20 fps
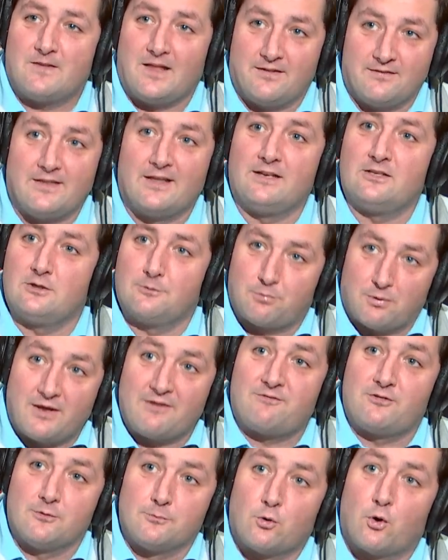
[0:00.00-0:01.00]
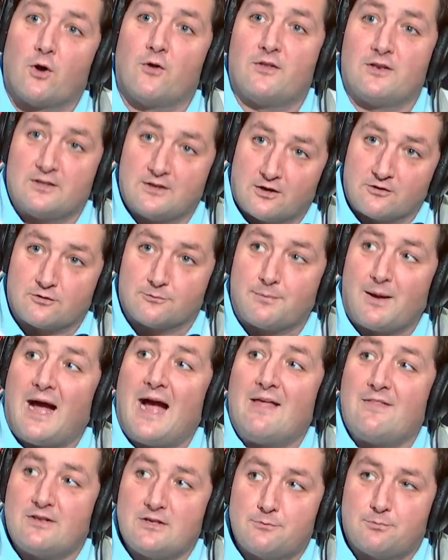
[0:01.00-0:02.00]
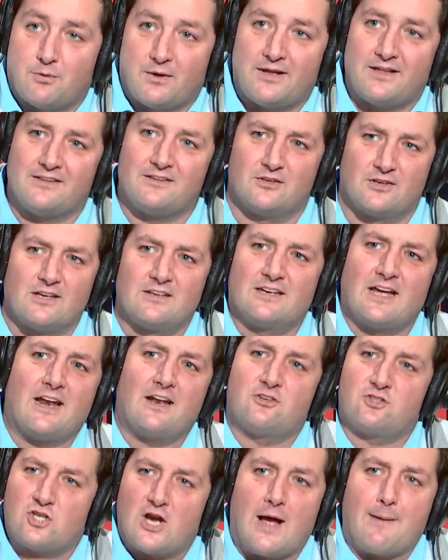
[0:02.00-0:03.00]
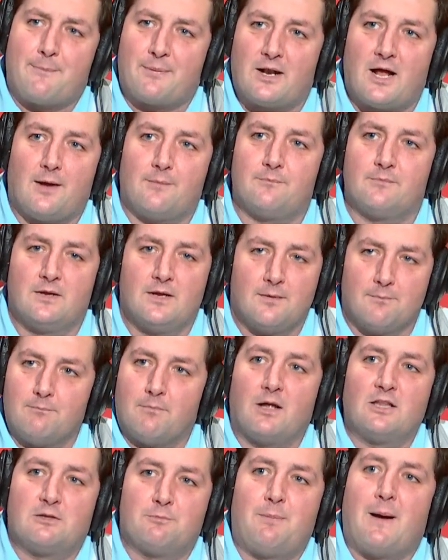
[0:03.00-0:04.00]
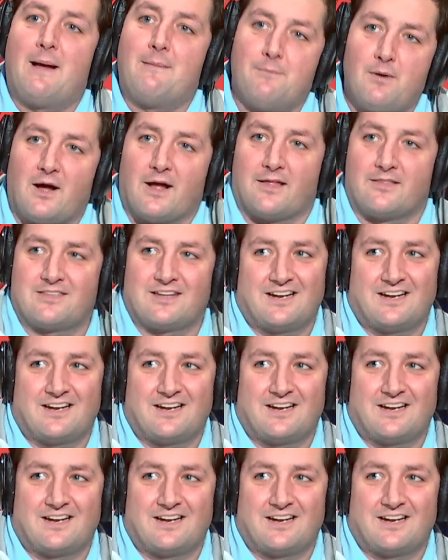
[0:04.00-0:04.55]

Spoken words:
and then you play a few more, and then there's a bye, and then you play, and you can kind of chop it up month by month.